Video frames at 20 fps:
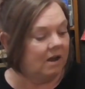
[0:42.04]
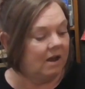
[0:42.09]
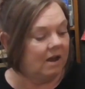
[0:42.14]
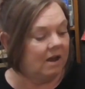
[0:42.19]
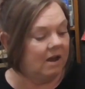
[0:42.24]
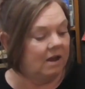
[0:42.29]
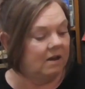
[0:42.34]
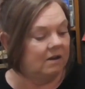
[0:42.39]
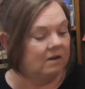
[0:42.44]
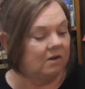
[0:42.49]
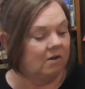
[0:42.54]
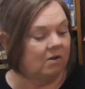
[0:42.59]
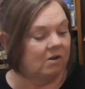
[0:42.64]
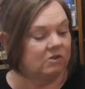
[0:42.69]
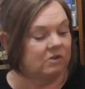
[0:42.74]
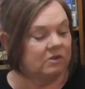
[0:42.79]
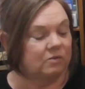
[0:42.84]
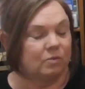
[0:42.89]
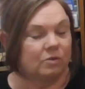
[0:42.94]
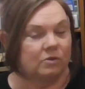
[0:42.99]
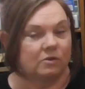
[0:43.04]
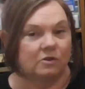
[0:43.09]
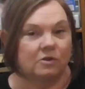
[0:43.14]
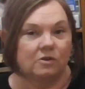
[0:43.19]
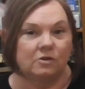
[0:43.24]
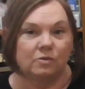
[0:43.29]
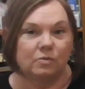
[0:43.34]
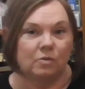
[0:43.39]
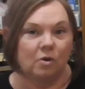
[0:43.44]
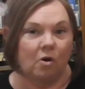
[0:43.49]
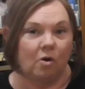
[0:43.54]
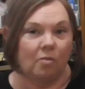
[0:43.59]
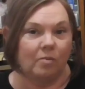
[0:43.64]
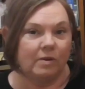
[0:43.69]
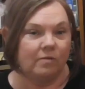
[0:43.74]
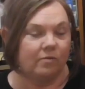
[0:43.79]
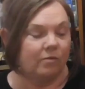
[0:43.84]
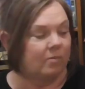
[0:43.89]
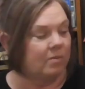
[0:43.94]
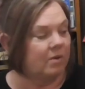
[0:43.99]
and I just wanted to do a
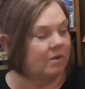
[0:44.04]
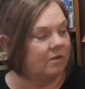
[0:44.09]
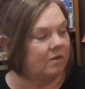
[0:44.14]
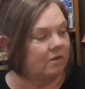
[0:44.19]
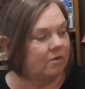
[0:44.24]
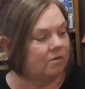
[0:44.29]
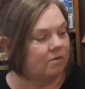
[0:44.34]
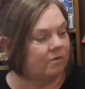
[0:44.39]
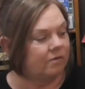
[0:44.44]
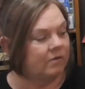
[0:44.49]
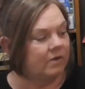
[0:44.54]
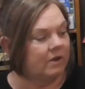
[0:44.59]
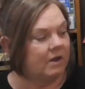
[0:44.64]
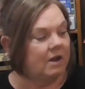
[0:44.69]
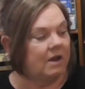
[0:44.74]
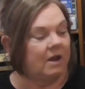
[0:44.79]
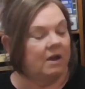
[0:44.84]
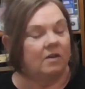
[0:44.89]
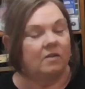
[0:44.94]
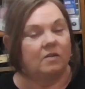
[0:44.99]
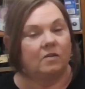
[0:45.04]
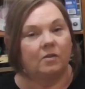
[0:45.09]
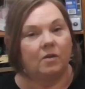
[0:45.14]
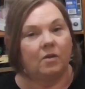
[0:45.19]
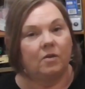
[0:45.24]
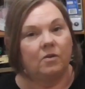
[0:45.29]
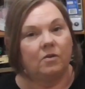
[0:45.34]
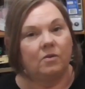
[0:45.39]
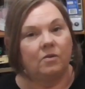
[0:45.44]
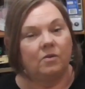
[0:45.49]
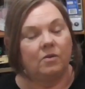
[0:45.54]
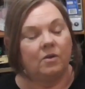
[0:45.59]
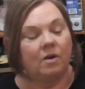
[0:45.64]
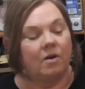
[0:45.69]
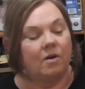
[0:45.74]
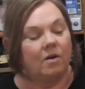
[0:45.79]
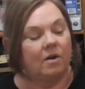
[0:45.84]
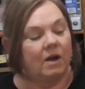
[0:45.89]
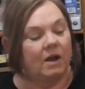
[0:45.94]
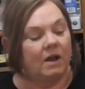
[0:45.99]
hobby for myself. So
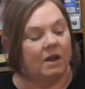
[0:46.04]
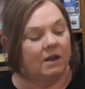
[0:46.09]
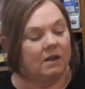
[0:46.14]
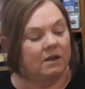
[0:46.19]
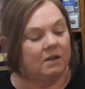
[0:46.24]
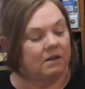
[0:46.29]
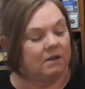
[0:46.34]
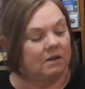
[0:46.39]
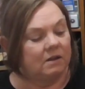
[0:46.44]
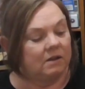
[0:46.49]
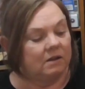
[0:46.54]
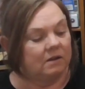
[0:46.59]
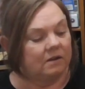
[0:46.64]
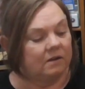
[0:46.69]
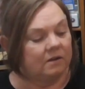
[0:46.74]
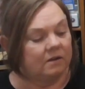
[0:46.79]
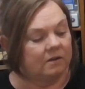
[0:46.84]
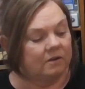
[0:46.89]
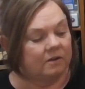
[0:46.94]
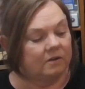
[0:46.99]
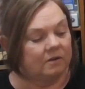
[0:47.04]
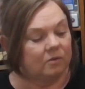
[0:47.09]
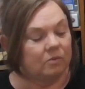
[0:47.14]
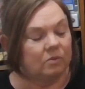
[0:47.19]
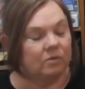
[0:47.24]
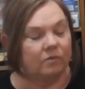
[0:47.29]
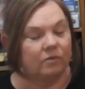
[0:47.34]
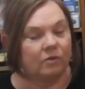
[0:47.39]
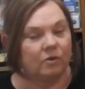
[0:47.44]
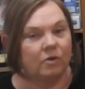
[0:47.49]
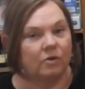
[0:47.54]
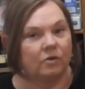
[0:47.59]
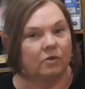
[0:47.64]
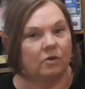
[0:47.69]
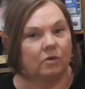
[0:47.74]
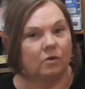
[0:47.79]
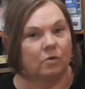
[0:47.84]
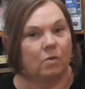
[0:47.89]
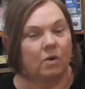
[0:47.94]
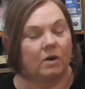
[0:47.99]
I sort of learned
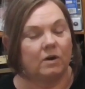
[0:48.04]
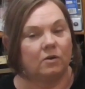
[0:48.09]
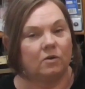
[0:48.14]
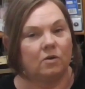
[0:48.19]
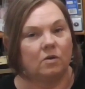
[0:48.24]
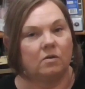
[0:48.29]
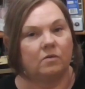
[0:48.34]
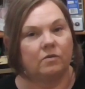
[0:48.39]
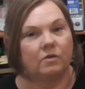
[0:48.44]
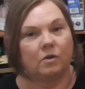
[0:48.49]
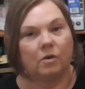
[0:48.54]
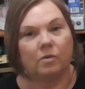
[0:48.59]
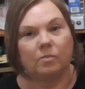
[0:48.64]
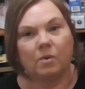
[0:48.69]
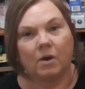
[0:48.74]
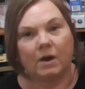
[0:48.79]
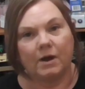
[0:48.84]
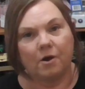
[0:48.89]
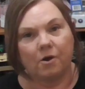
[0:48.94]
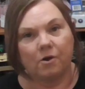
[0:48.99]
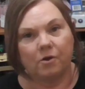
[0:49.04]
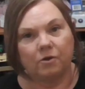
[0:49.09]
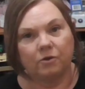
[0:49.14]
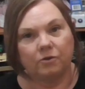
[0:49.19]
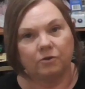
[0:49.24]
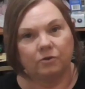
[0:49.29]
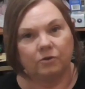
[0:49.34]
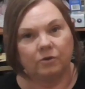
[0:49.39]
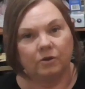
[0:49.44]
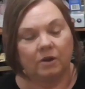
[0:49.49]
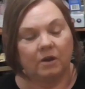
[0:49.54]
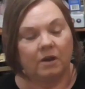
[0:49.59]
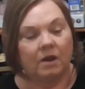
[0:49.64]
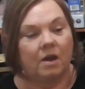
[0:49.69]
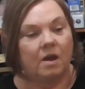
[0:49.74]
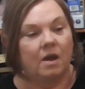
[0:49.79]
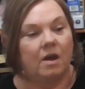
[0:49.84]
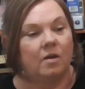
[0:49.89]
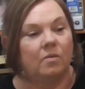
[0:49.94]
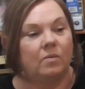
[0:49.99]
quite a lot of it on my own.
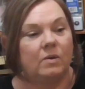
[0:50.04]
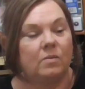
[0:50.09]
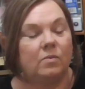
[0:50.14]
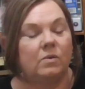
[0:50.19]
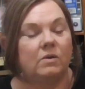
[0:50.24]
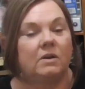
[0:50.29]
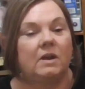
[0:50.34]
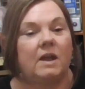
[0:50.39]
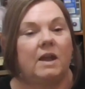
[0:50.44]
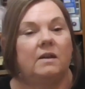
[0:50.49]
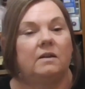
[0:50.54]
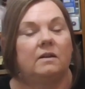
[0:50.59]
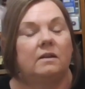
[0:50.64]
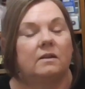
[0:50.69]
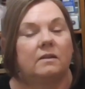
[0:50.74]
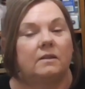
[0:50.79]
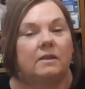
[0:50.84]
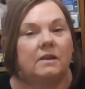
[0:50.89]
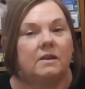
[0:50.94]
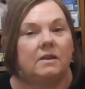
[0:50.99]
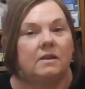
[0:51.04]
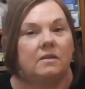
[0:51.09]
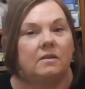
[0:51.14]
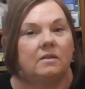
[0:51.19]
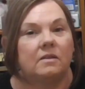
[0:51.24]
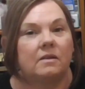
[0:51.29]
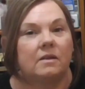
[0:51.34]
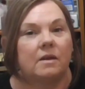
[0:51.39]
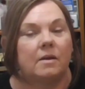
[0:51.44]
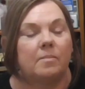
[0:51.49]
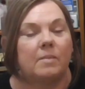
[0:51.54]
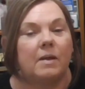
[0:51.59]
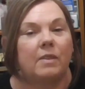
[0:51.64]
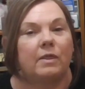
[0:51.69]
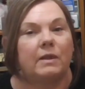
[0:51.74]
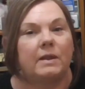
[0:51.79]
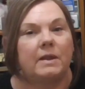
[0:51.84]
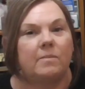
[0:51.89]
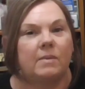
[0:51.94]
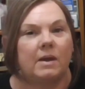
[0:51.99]
We would get these
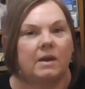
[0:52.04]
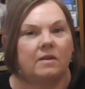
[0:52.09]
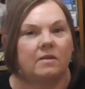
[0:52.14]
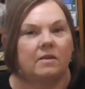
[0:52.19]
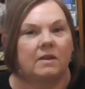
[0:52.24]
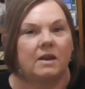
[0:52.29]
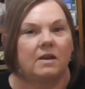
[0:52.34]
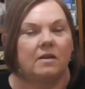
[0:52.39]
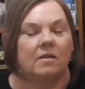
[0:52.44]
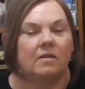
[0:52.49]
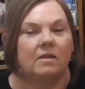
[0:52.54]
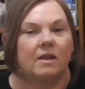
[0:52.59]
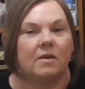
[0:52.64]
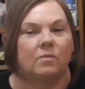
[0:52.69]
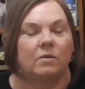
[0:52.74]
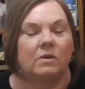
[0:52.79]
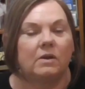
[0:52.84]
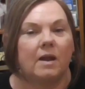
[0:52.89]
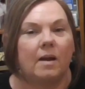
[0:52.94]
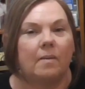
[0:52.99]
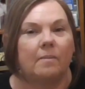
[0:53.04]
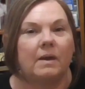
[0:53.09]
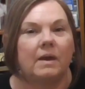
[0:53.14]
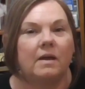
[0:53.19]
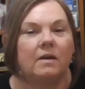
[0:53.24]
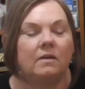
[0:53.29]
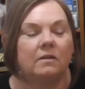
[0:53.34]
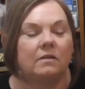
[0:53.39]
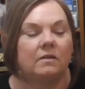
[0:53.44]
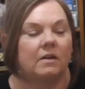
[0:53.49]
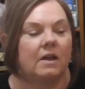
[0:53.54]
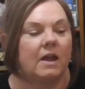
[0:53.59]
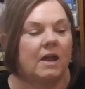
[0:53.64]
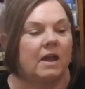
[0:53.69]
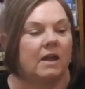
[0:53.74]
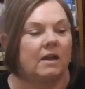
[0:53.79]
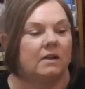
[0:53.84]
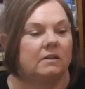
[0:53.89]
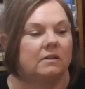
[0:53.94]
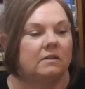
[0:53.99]
monthly magazines that would come out,
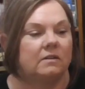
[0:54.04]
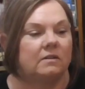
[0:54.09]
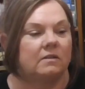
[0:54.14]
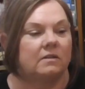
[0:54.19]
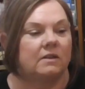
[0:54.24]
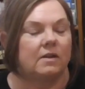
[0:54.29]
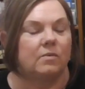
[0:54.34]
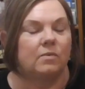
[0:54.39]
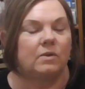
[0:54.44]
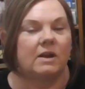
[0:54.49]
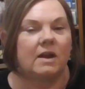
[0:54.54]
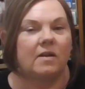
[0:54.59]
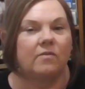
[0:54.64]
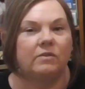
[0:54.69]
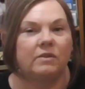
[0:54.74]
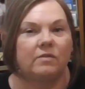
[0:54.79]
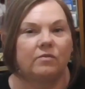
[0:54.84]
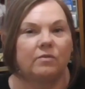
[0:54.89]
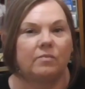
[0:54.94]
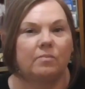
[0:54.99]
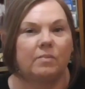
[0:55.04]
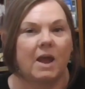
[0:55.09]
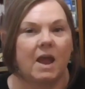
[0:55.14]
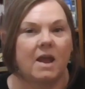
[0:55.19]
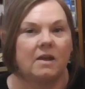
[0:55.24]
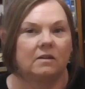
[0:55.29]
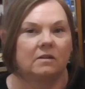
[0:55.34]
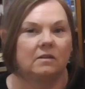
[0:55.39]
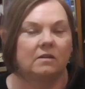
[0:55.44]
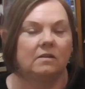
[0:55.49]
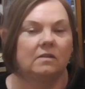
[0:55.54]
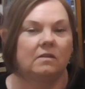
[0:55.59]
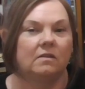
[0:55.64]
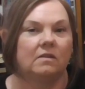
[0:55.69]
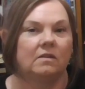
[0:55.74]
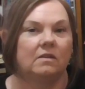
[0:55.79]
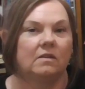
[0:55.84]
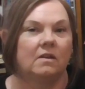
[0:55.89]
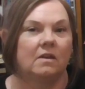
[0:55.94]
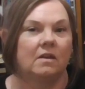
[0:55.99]
and they would have different
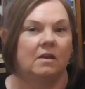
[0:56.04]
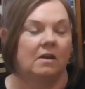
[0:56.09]
patterns